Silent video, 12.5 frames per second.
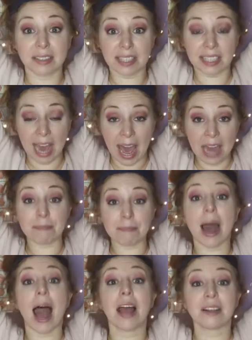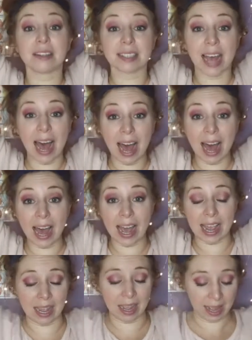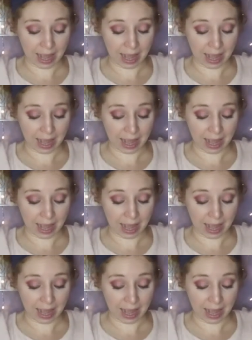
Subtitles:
10 miles high.